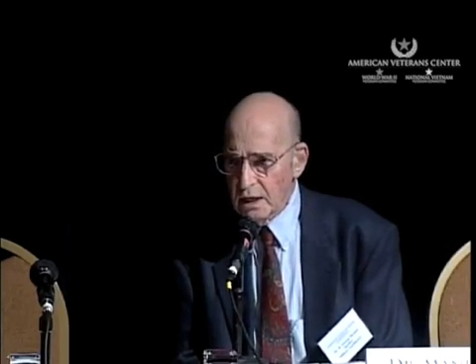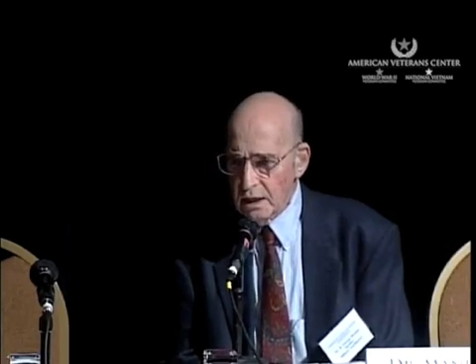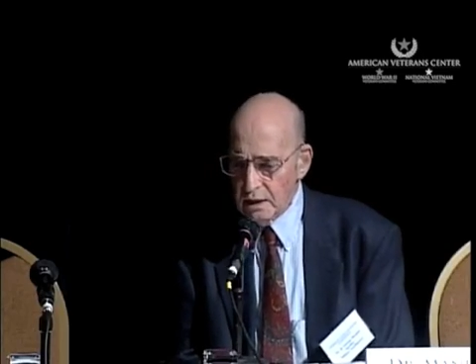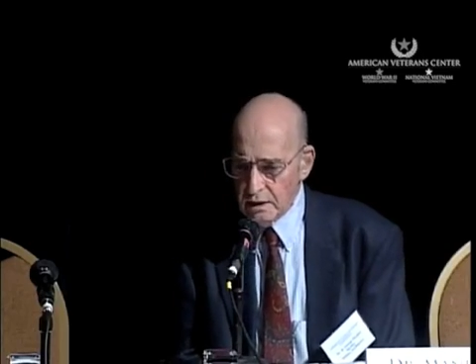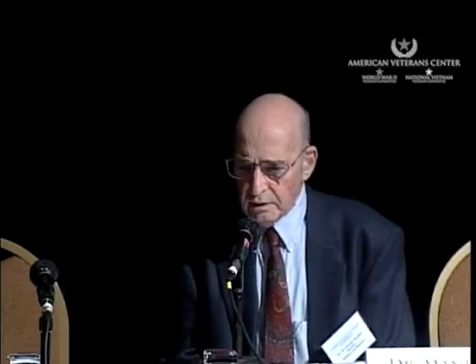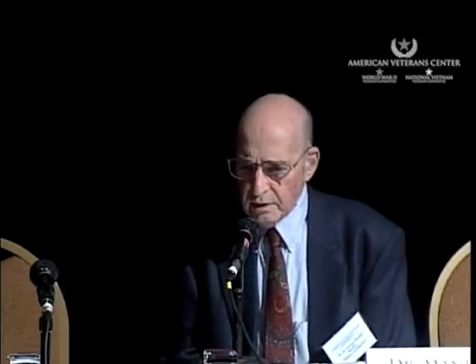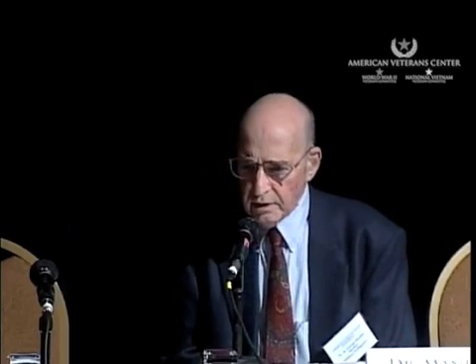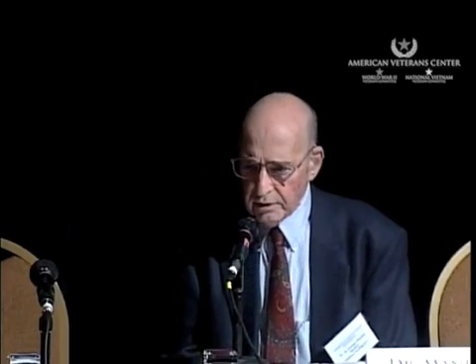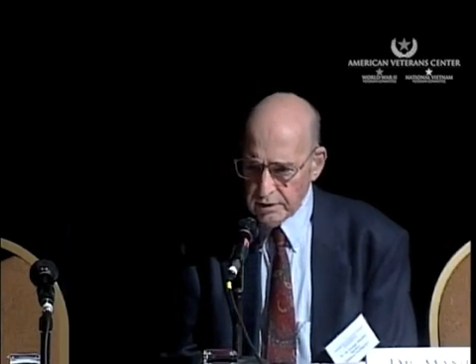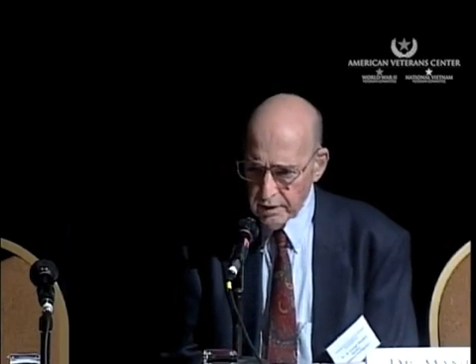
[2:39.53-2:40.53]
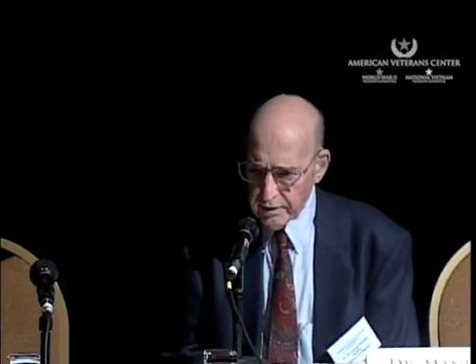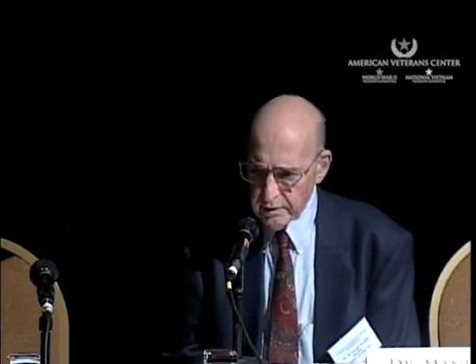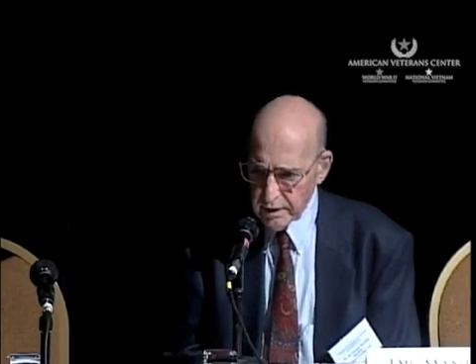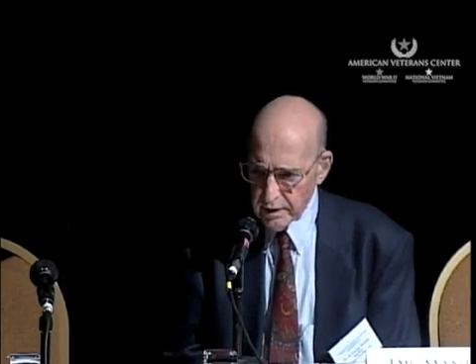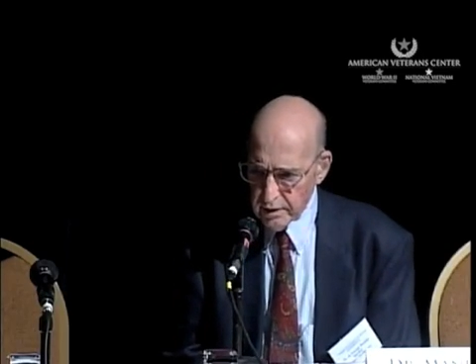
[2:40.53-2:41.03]
in
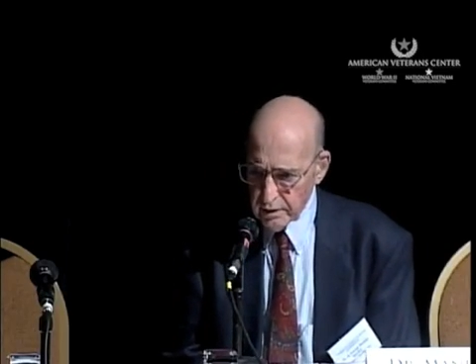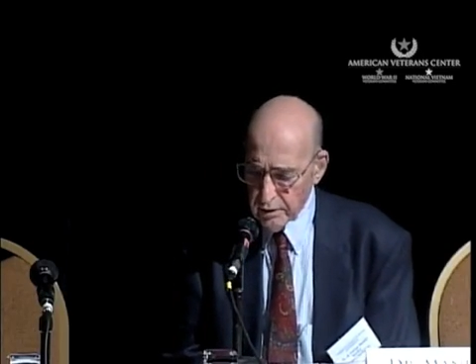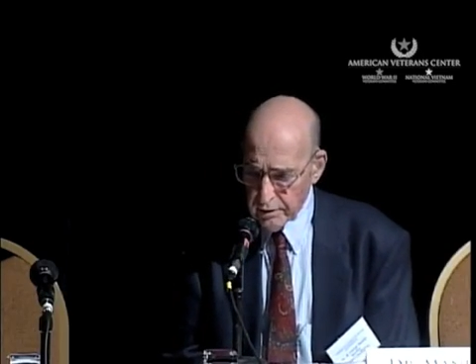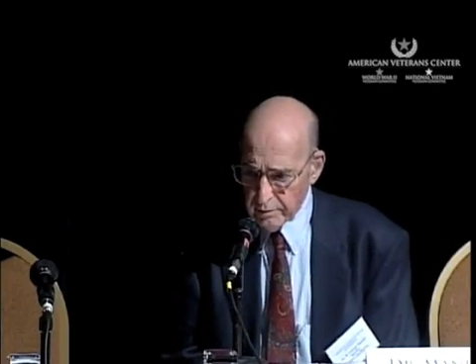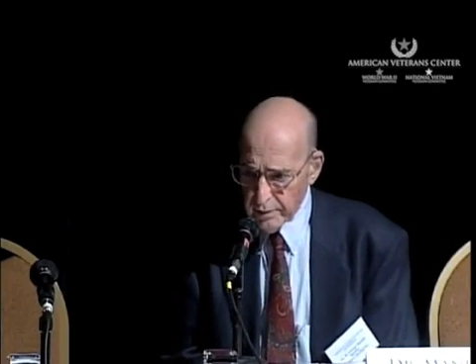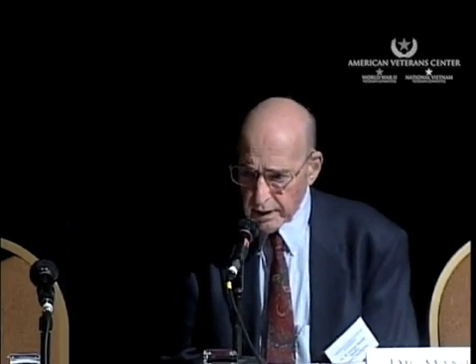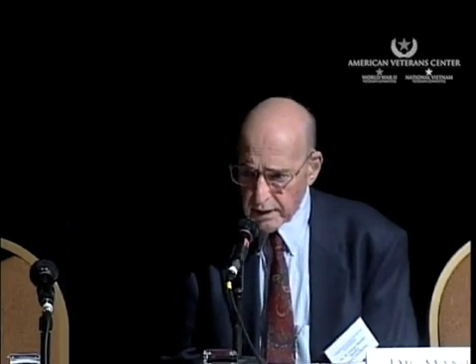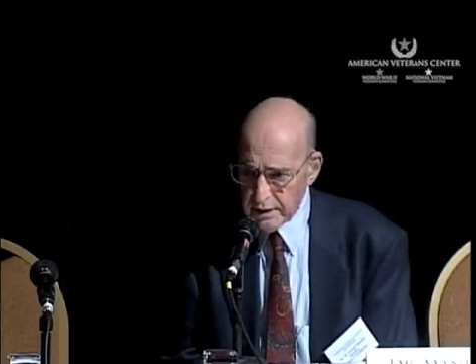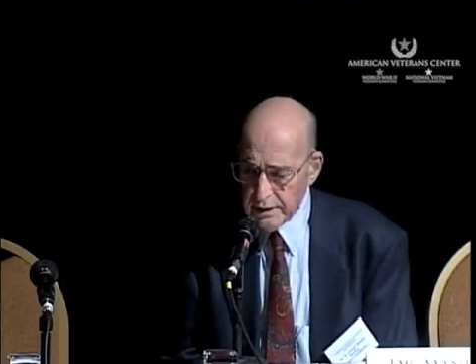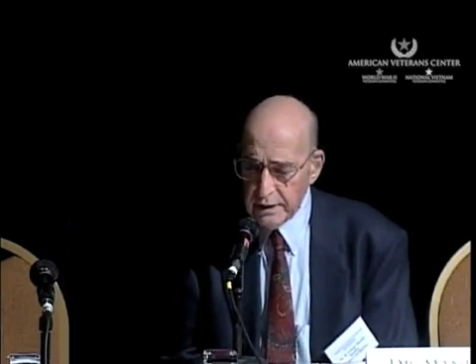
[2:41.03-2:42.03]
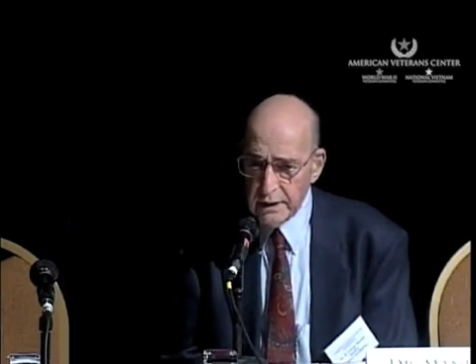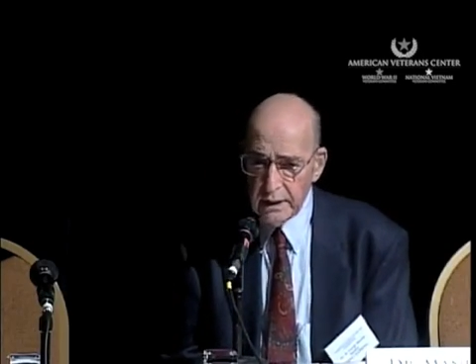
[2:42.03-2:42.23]
northern Maryland.